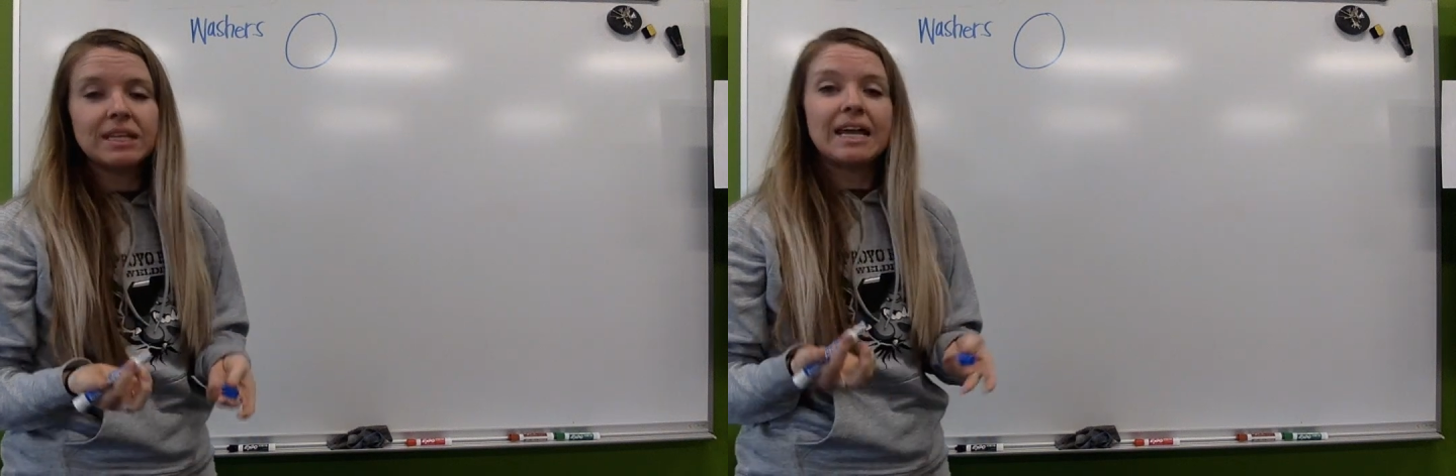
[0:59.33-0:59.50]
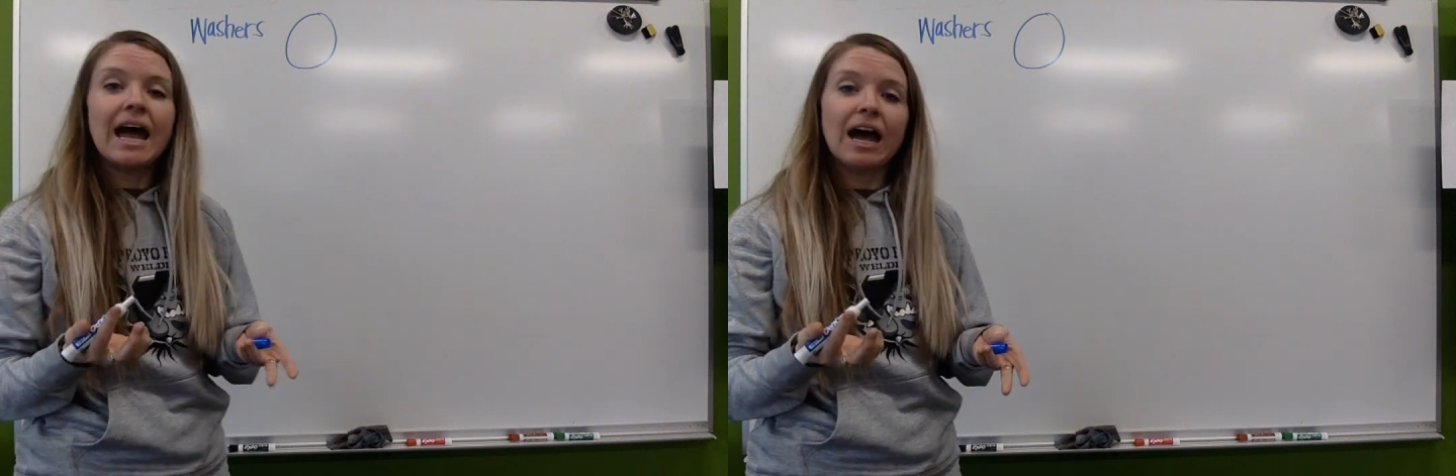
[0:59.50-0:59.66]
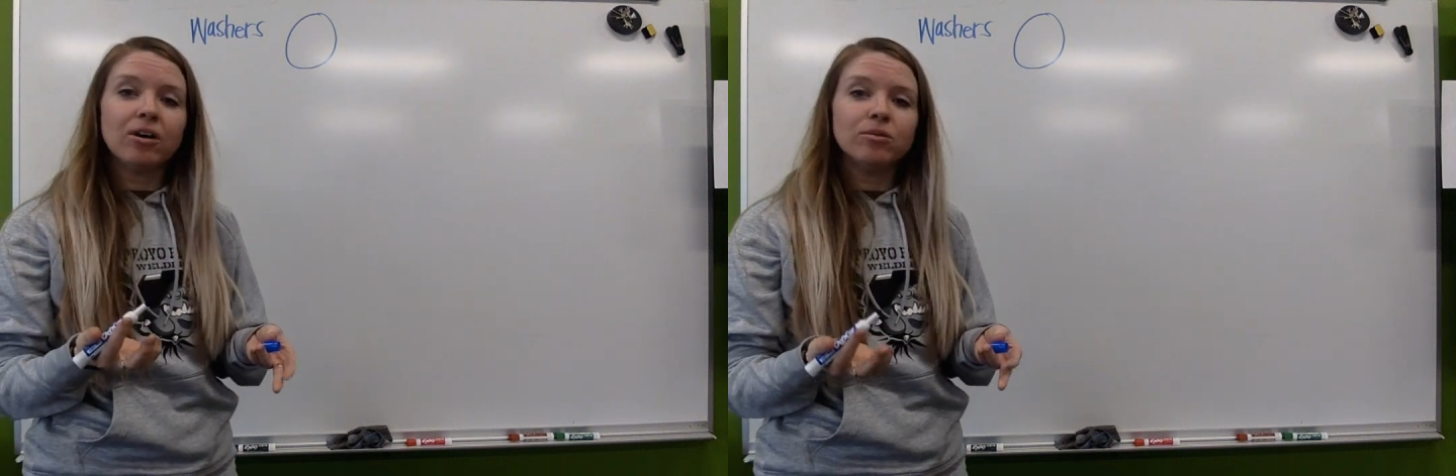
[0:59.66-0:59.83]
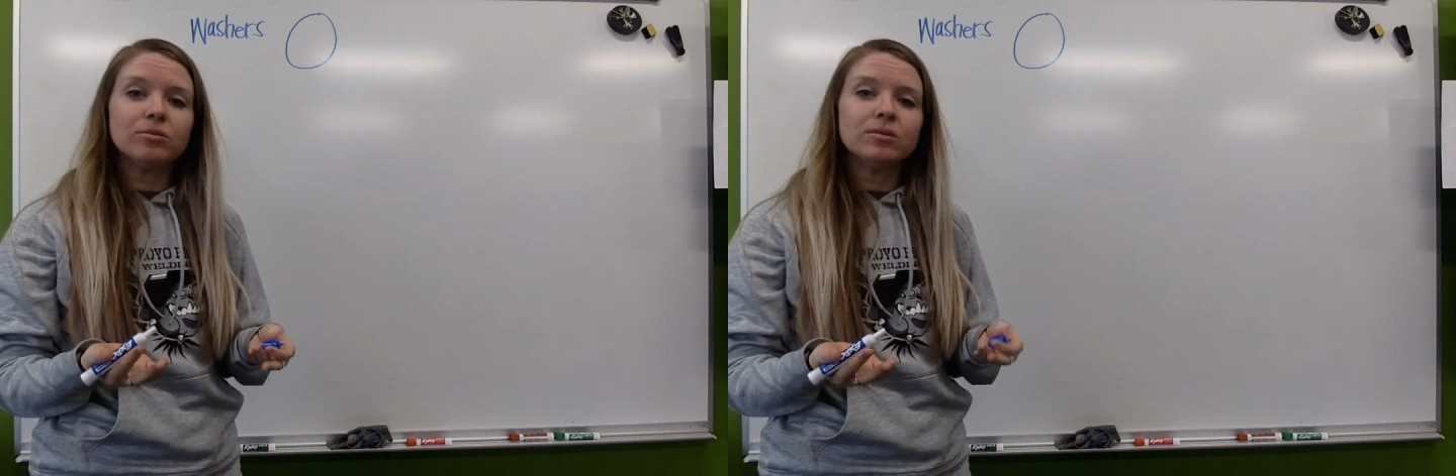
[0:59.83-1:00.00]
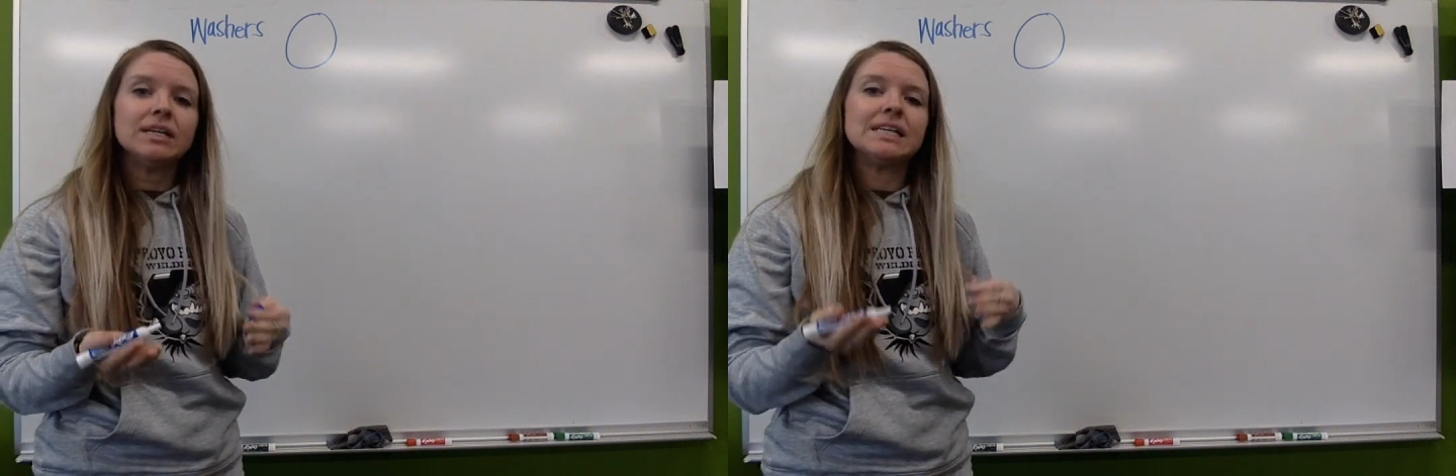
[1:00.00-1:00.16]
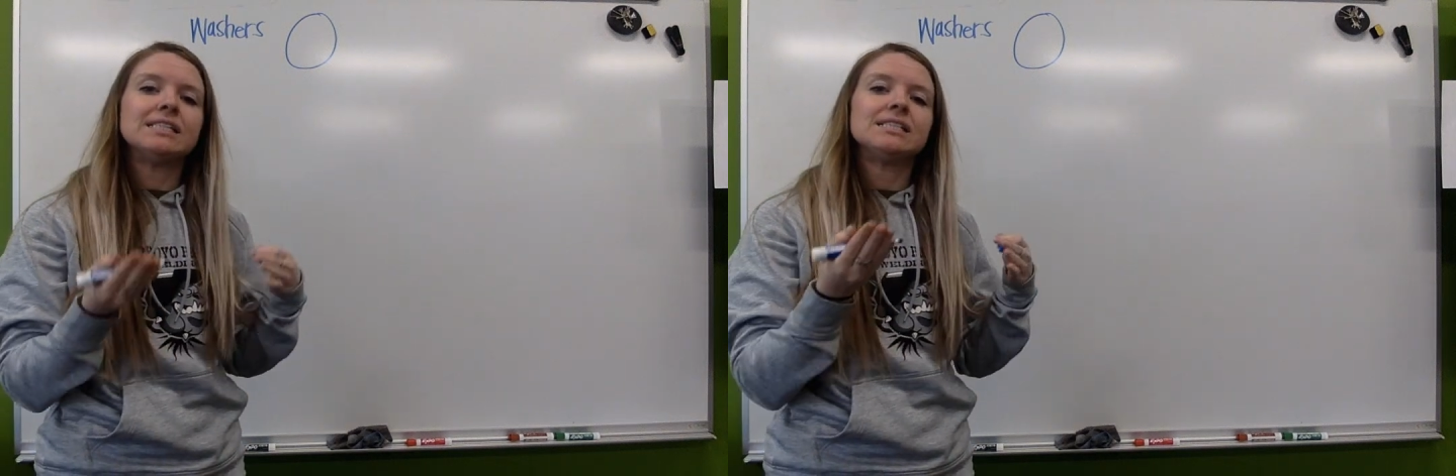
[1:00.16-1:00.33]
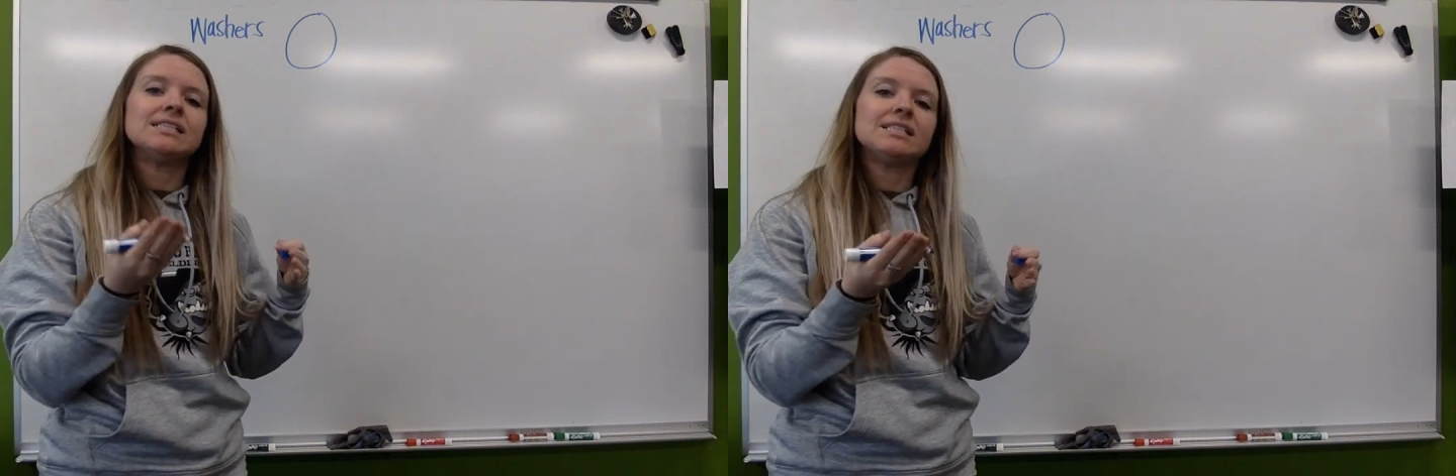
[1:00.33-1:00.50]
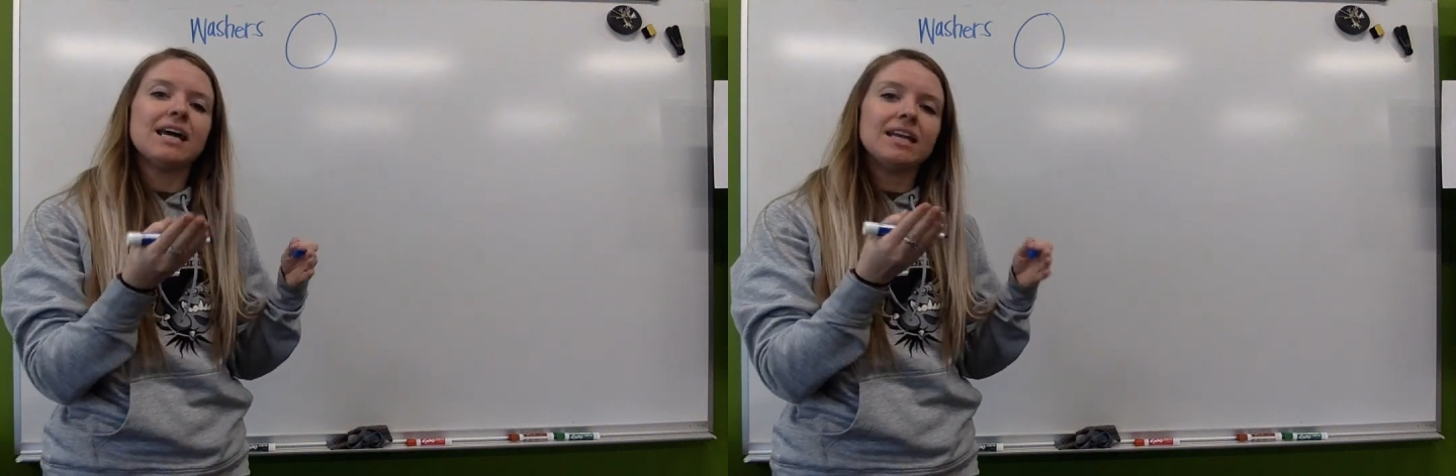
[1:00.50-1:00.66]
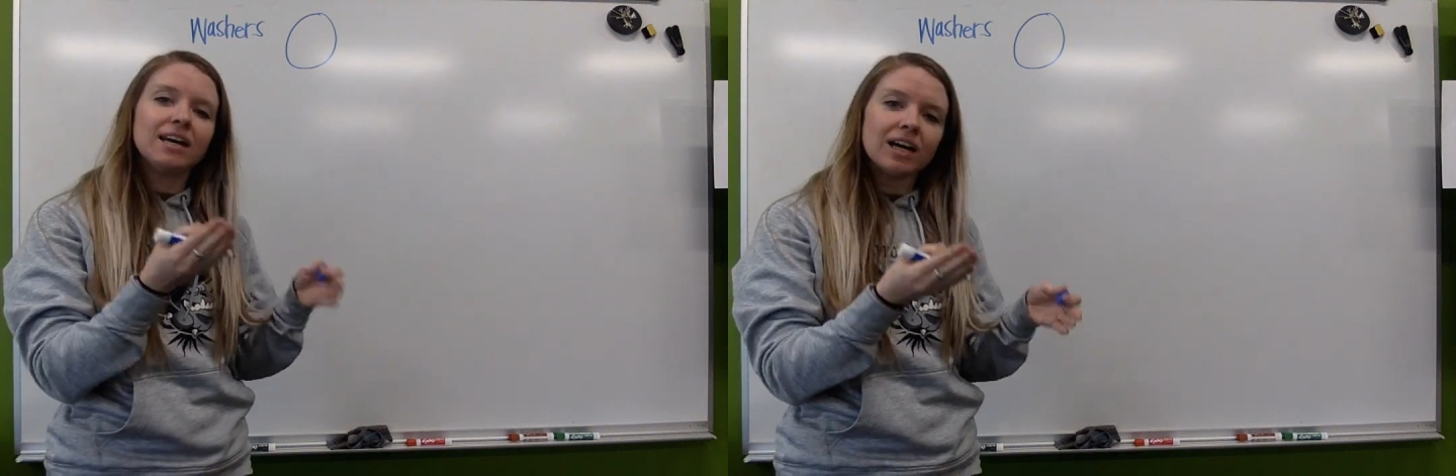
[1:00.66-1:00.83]
Now,
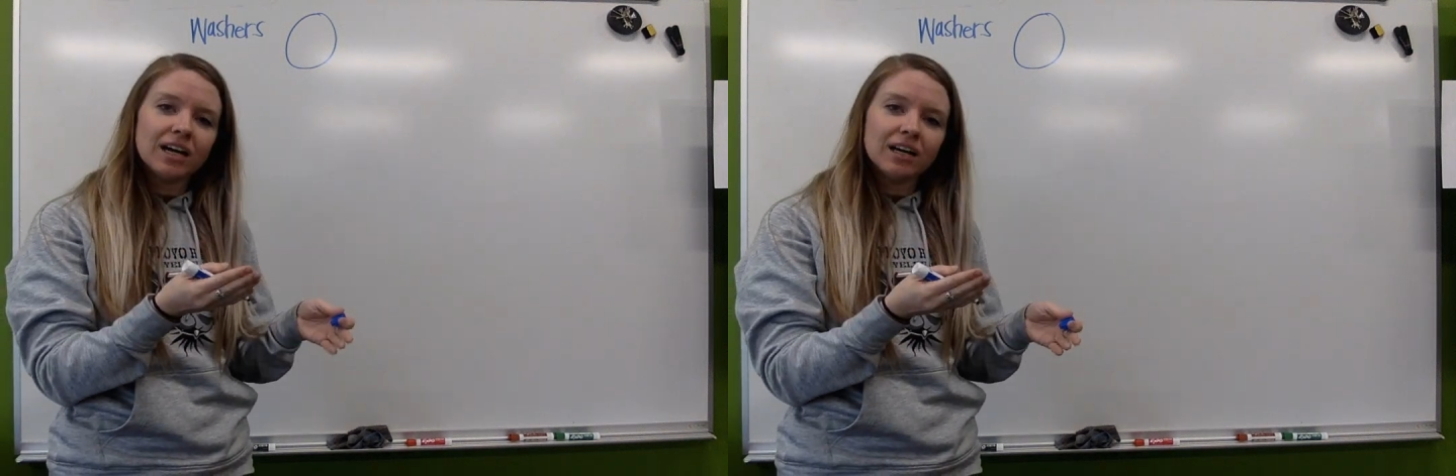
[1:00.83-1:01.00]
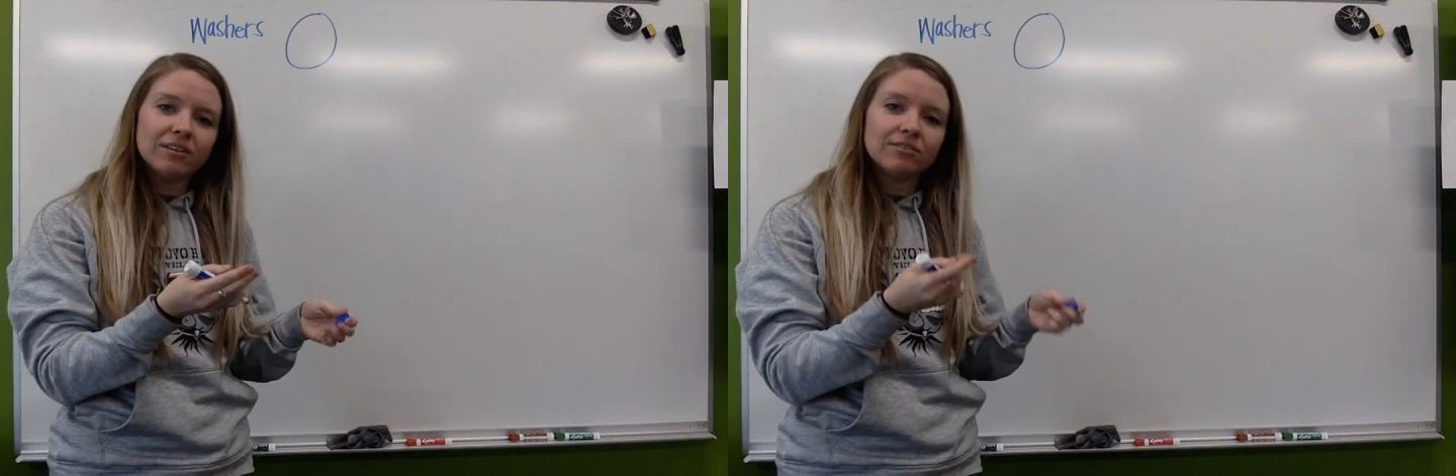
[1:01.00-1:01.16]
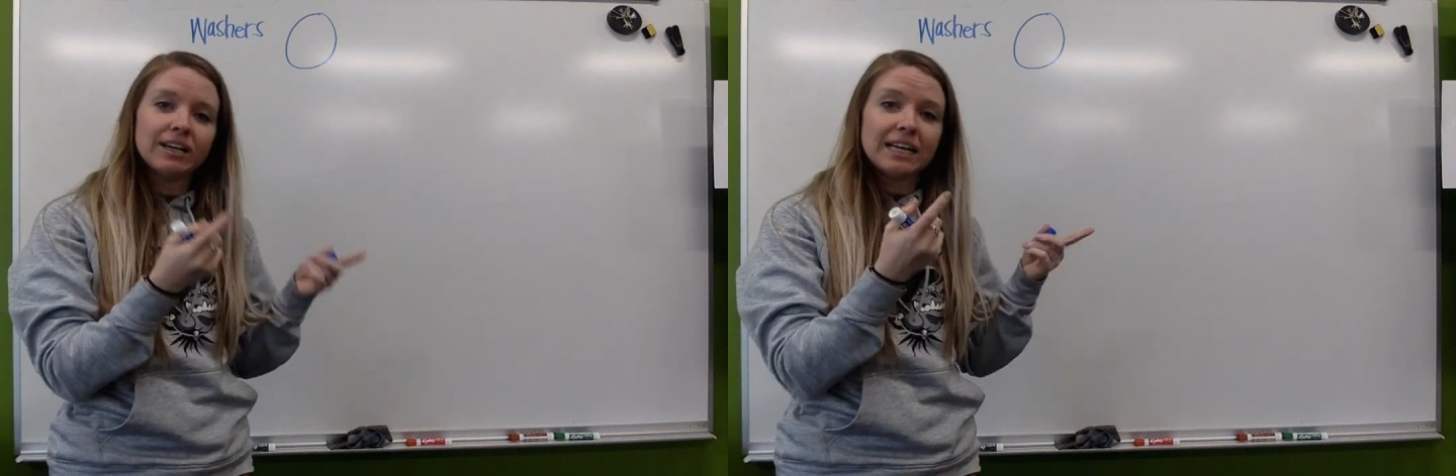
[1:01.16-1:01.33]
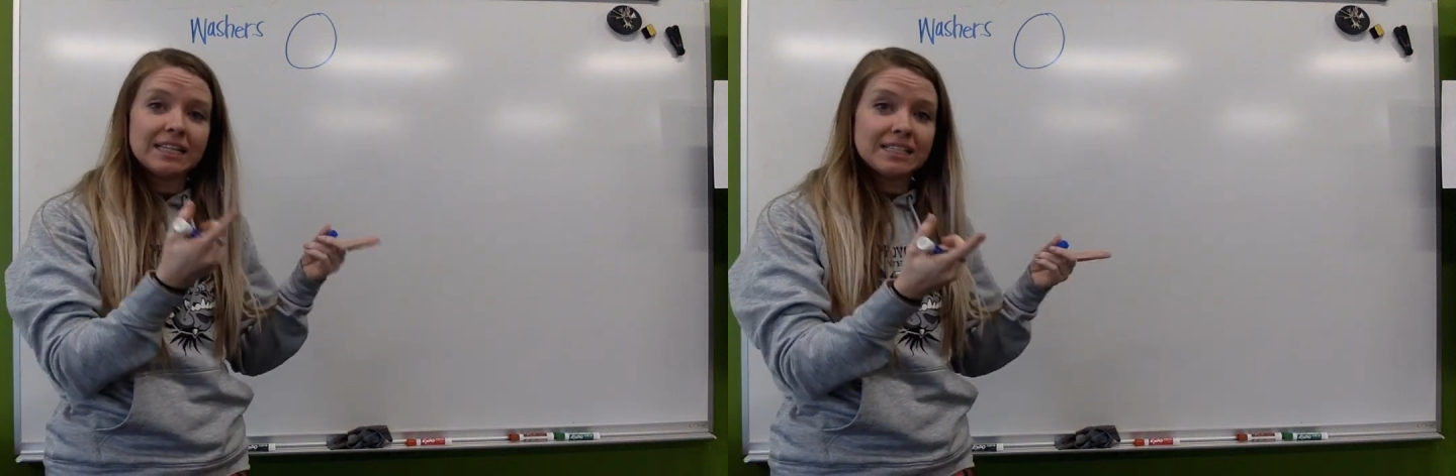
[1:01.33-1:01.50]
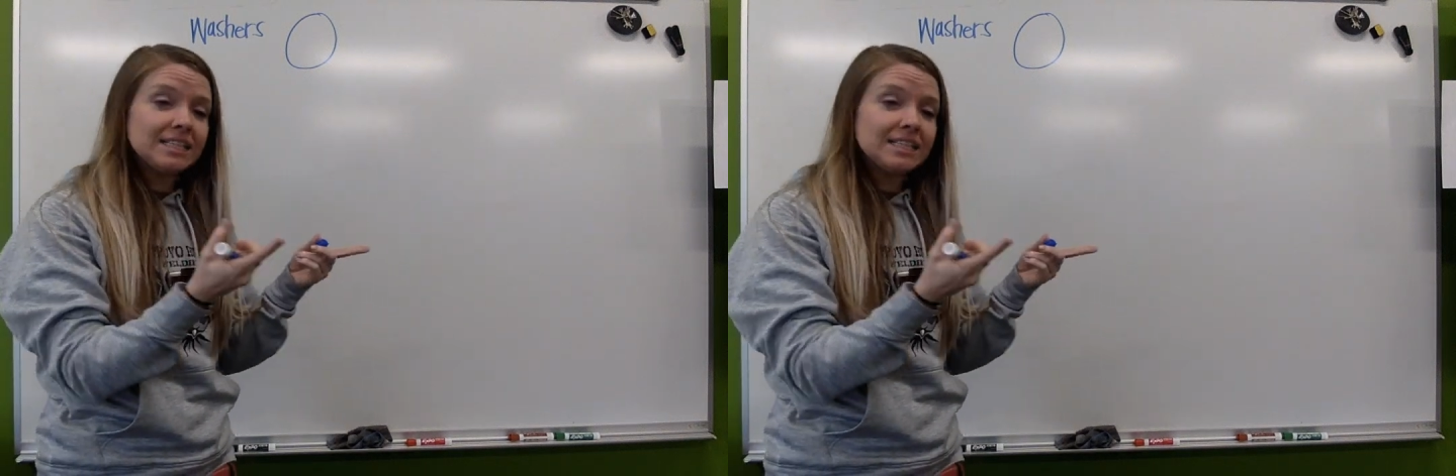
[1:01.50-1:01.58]
instead of a